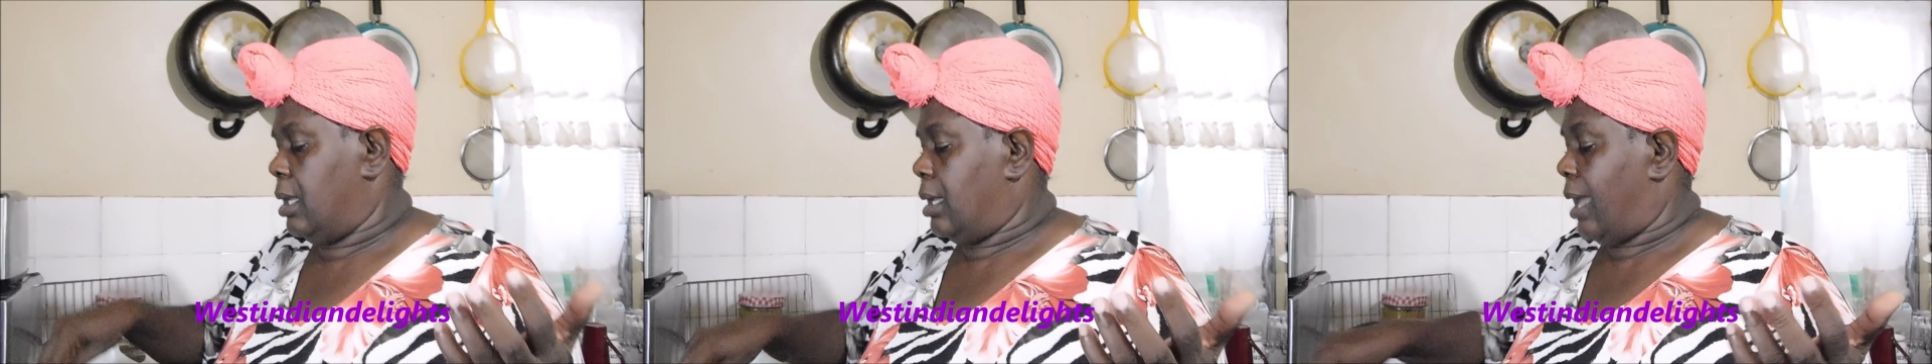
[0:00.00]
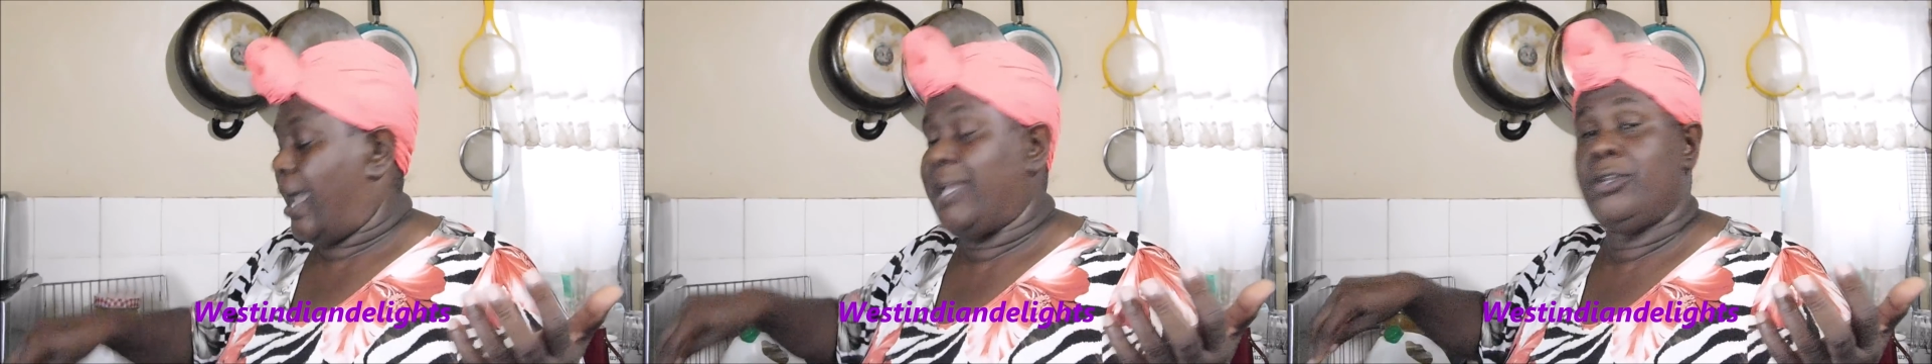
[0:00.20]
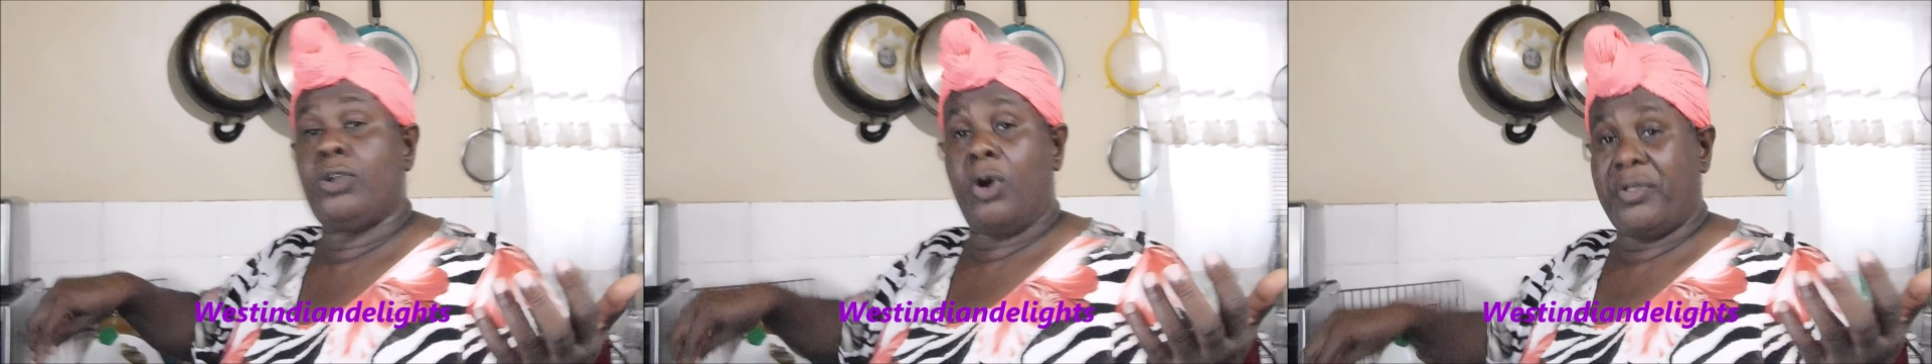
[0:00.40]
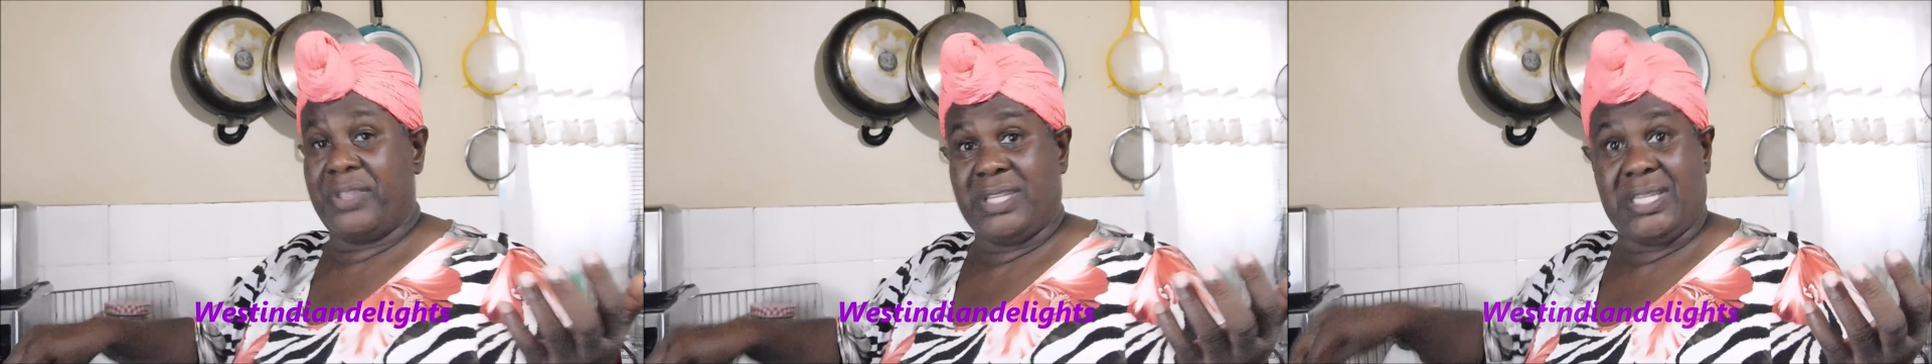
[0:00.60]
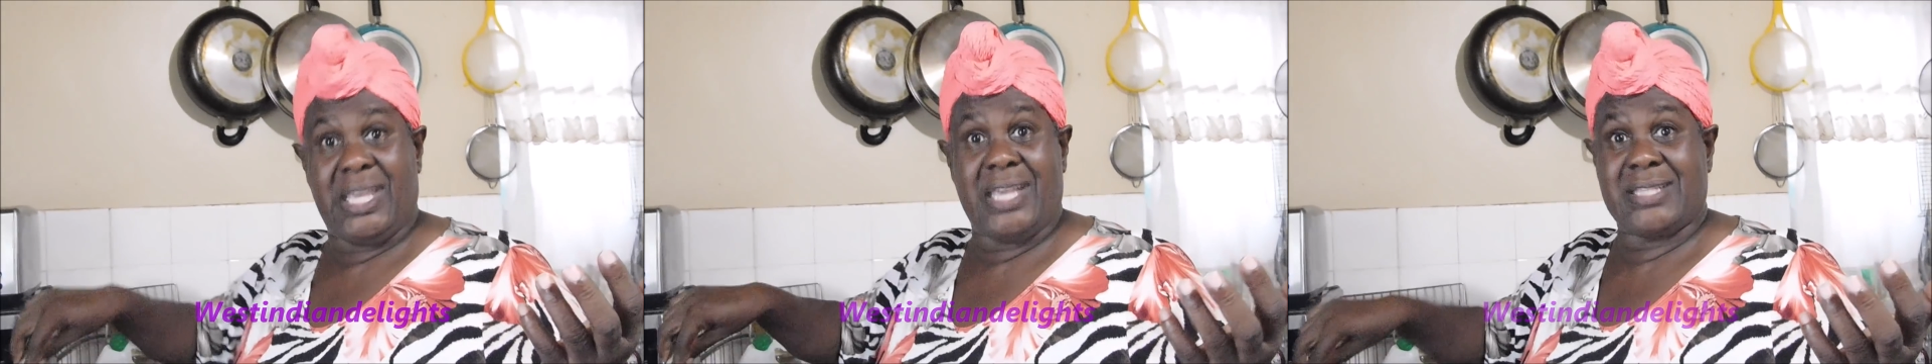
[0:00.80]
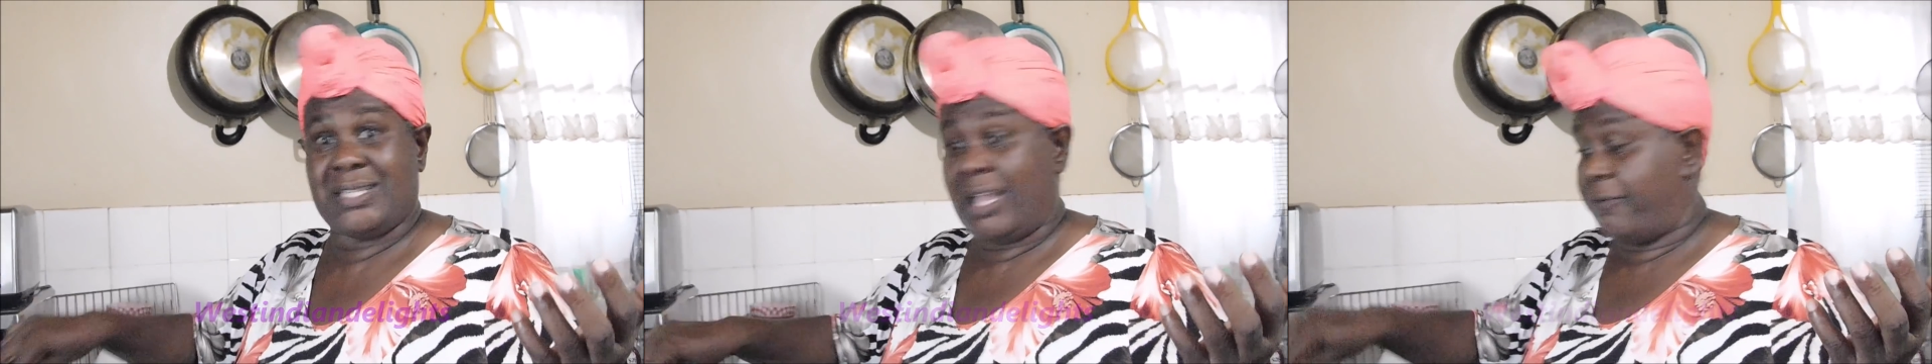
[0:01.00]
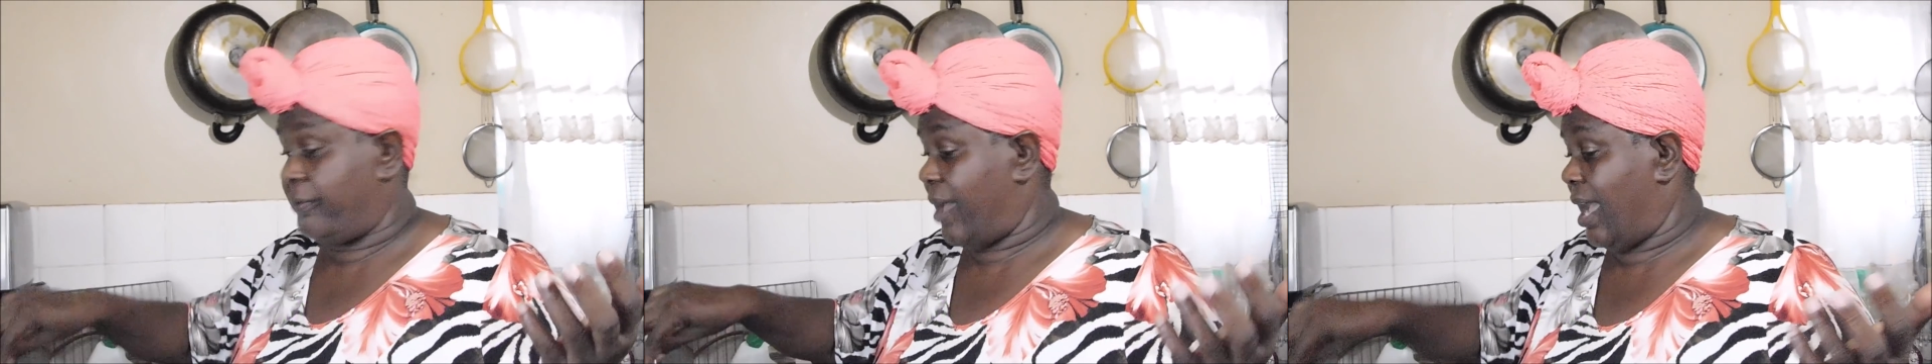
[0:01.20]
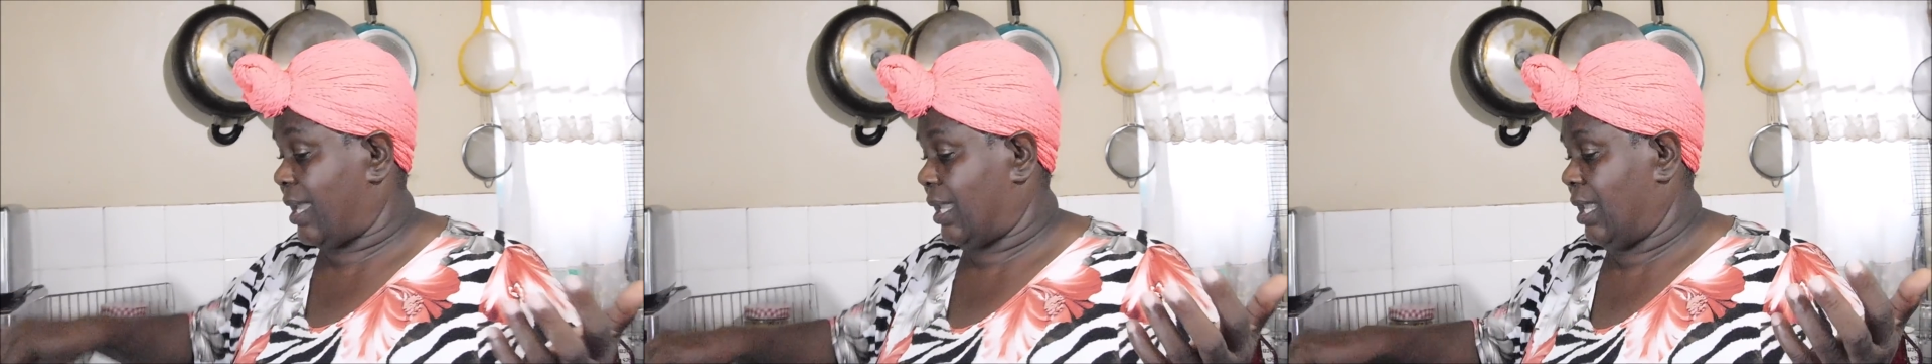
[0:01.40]
I know the taste of
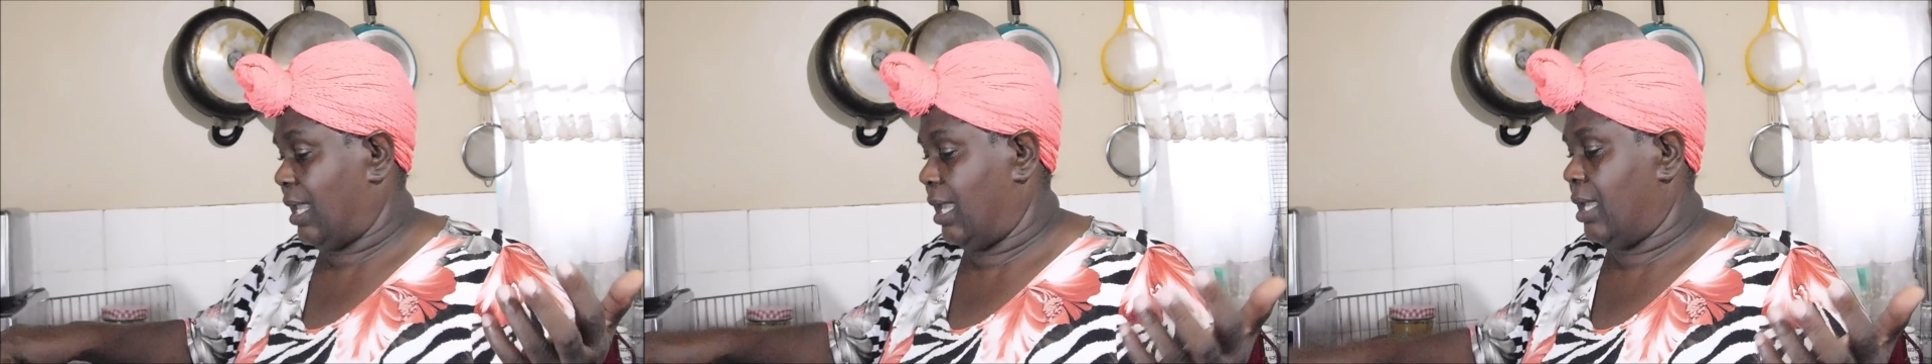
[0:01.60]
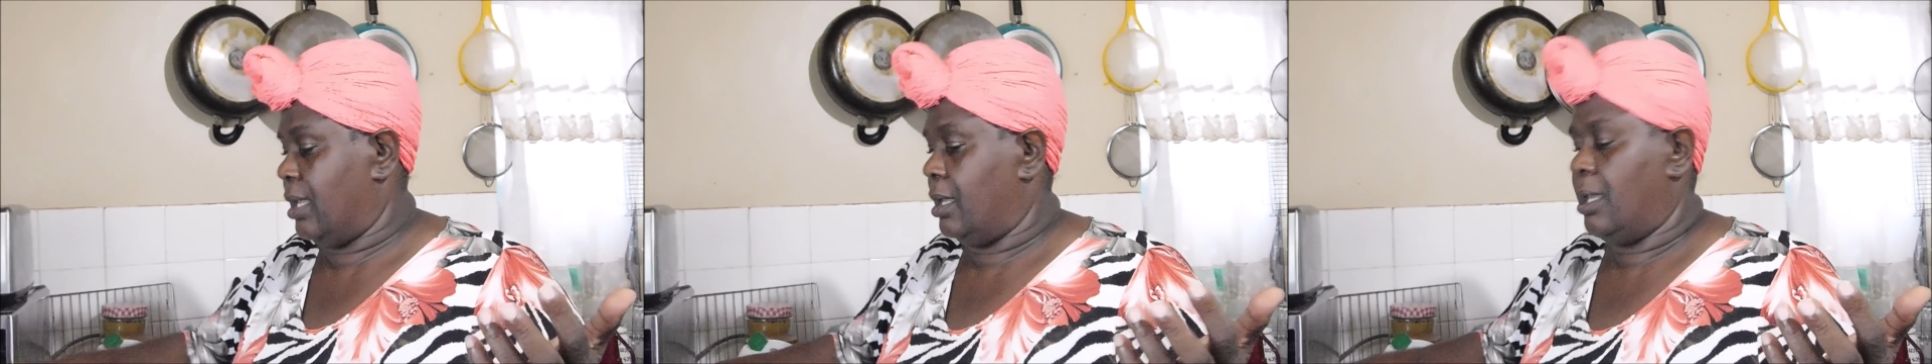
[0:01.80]
ackee,